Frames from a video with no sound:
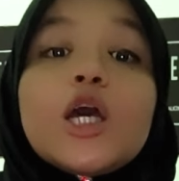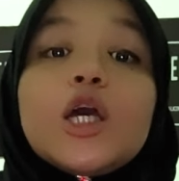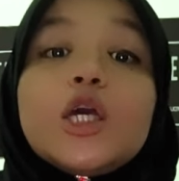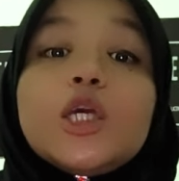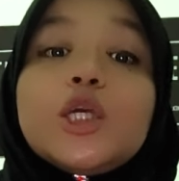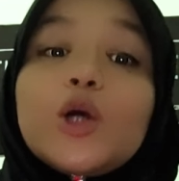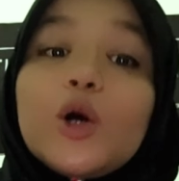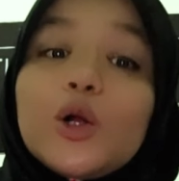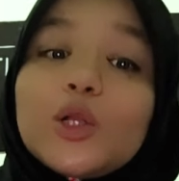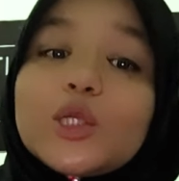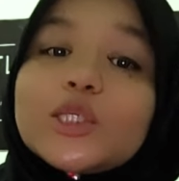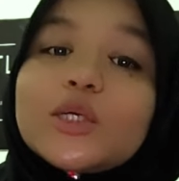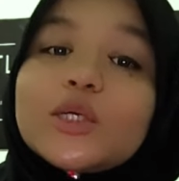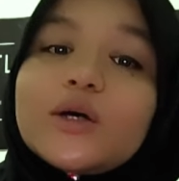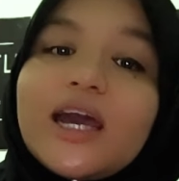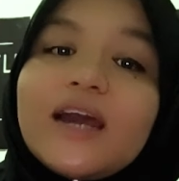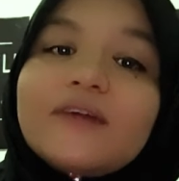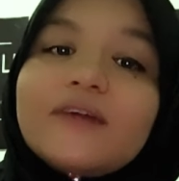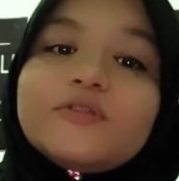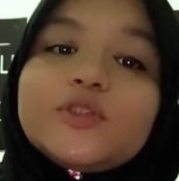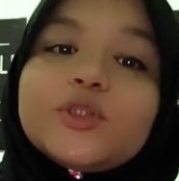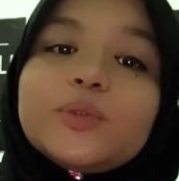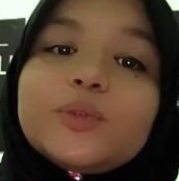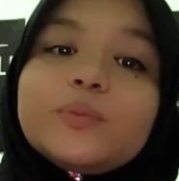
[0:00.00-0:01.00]
You also
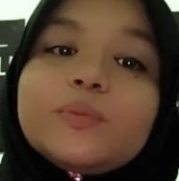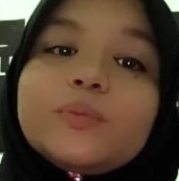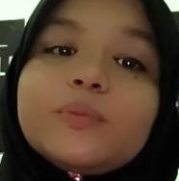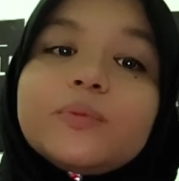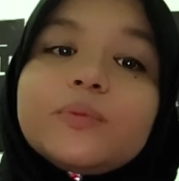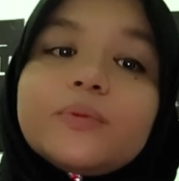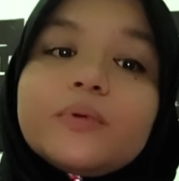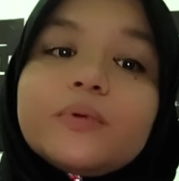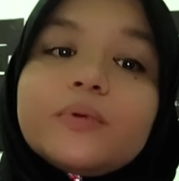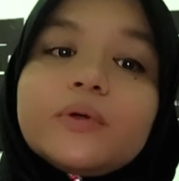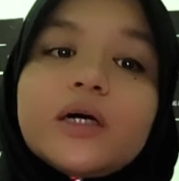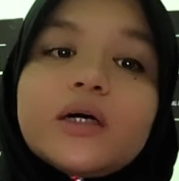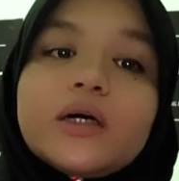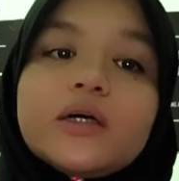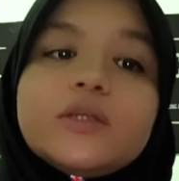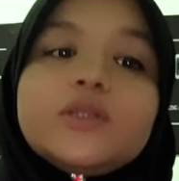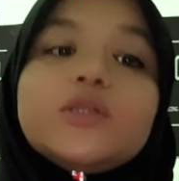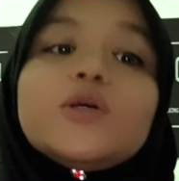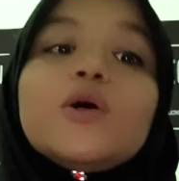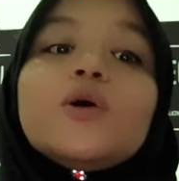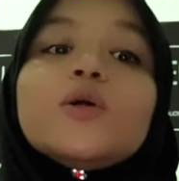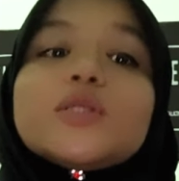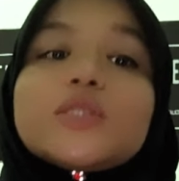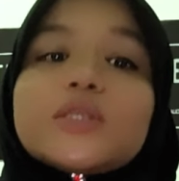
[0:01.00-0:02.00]

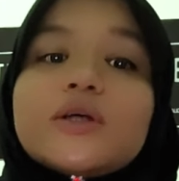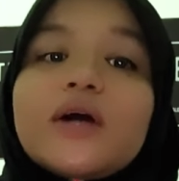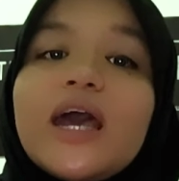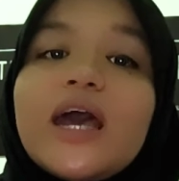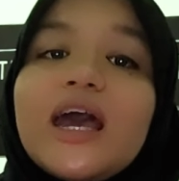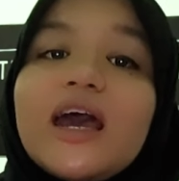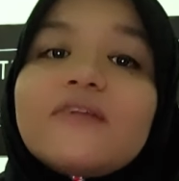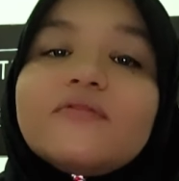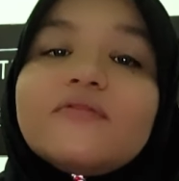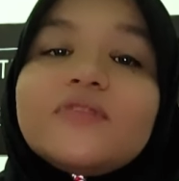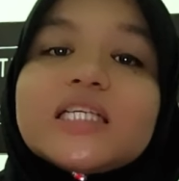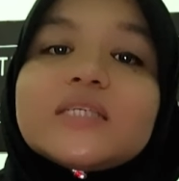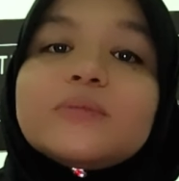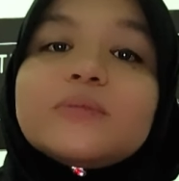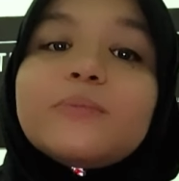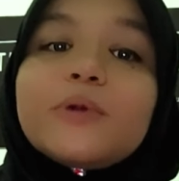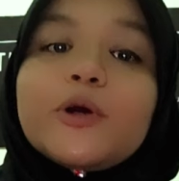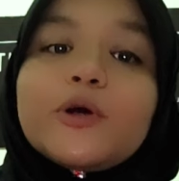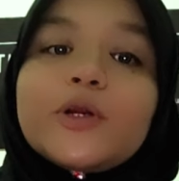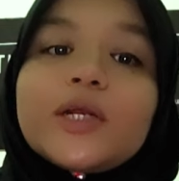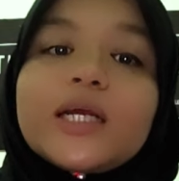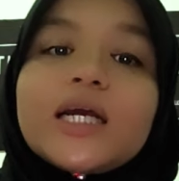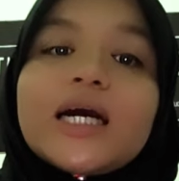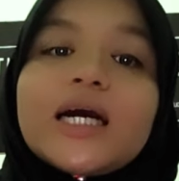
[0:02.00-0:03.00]
have this
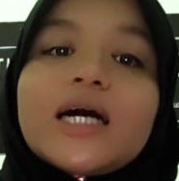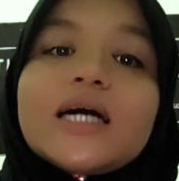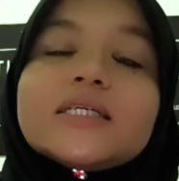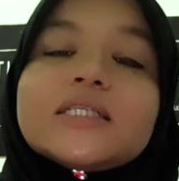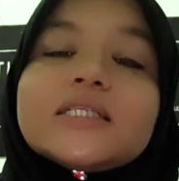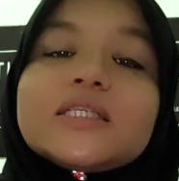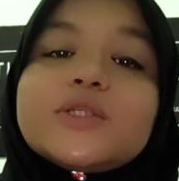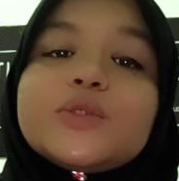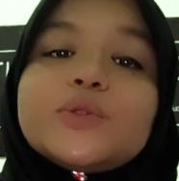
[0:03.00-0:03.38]
broadcast